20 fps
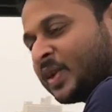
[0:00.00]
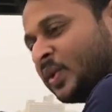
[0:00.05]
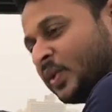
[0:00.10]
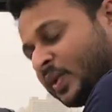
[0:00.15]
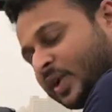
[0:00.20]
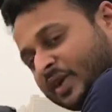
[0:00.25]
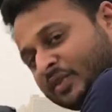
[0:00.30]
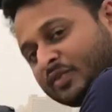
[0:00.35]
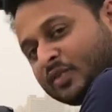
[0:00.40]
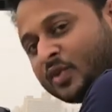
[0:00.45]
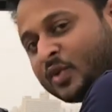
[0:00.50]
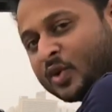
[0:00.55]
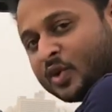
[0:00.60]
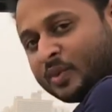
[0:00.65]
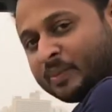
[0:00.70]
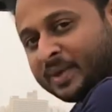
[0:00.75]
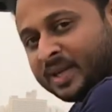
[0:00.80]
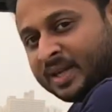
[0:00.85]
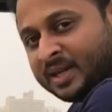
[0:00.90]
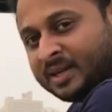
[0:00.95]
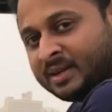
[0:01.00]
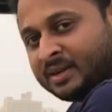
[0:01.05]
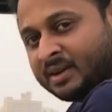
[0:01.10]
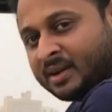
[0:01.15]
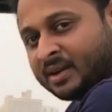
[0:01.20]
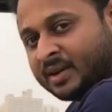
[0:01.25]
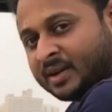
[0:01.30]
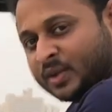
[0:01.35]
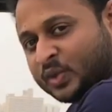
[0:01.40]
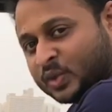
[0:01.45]
You can follow me in
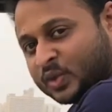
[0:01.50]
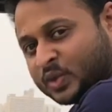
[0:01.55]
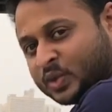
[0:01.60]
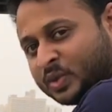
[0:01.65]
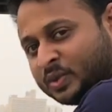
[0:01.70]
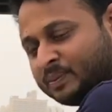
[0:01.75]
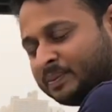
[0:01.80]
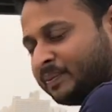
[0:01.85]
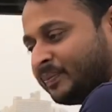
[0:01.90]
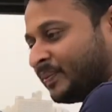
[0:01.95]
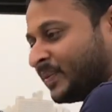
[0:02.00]
YouTube,